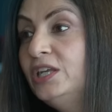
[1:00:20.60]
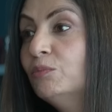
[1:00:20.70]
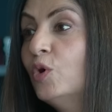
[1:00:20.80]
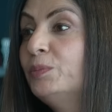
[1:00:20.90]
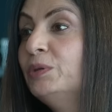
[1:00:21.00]
many
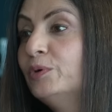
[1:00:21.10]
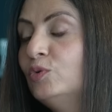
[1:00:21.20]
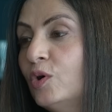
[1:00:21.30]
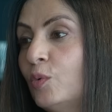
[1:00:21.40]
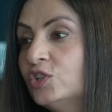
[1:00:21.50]
more people
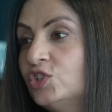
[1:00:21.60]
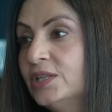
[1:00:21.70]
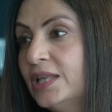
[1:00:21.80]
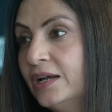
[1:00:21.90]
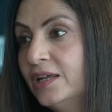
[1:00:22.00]
who are
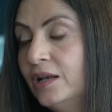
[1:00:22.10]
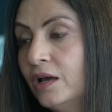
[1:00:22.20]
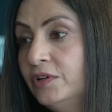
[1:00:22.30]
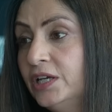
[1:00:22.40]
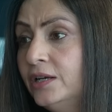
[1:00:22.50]
watching that and
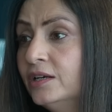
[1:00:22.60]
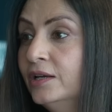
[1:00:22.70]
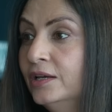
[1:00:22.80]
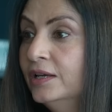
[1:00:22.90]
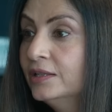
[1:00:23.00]
loving it.
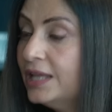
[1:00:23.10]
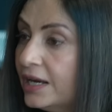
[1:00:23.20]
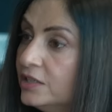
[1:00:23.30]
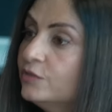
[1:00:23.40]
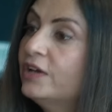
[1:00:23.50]
Mm.
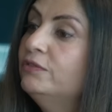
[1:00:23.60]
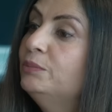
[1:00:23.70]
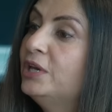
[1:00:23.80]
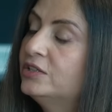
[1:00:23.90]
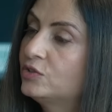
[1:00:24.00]
That is why we
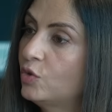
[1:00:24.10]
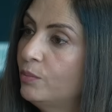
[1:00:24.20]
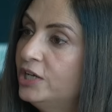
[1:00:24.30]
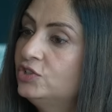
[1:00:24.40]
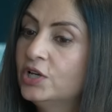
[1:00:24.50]
make so
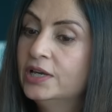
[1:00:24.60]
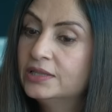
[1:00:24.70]
much.